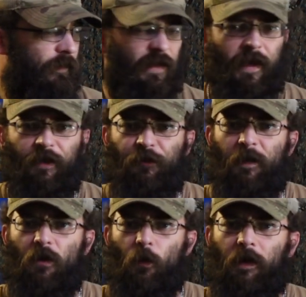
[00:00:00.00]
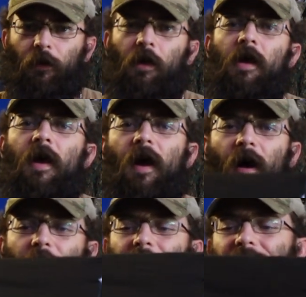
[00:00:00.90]
Cat's being weird.
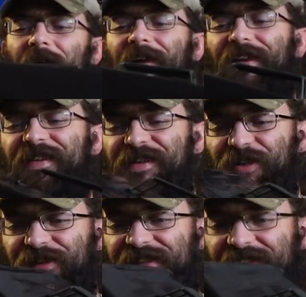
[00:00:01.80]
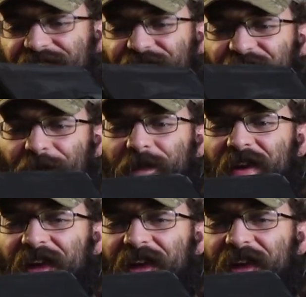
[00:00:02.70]
Just sealed up